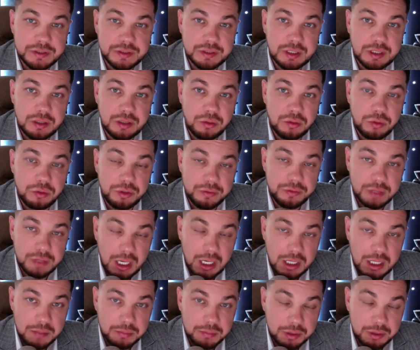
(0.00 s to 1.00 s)
to
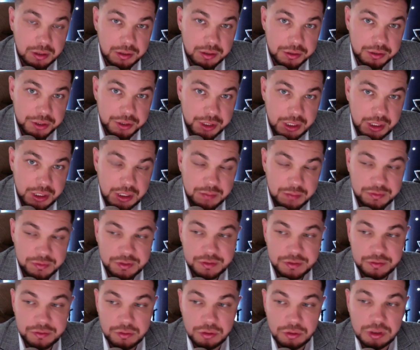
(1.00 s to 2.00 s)
take advantage
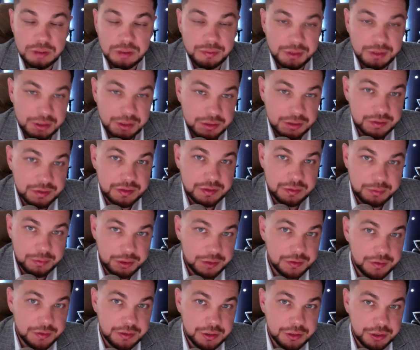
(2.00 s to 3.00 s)
of this wonderful
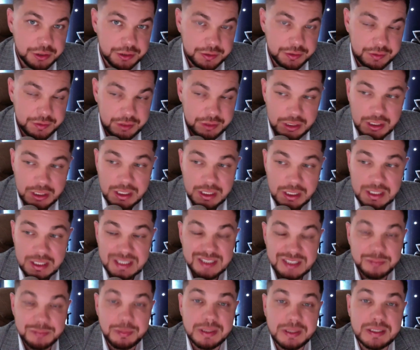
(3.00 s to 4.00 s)
discount
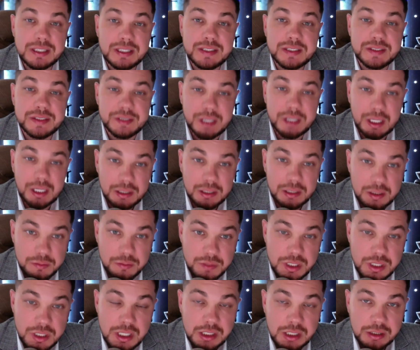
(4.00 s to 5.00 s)
76
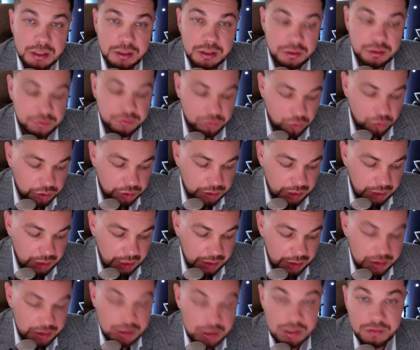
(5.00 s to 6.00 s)
with the
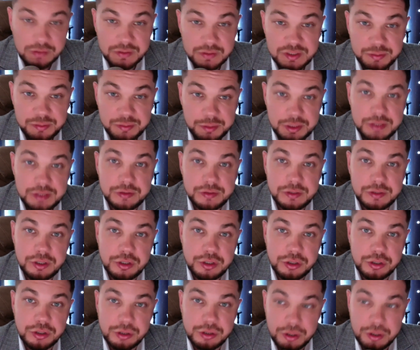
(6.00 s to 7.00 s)
potential of
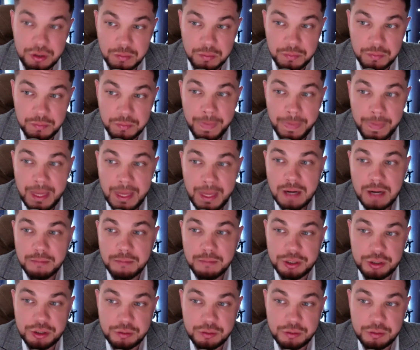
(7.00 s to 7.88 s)
raising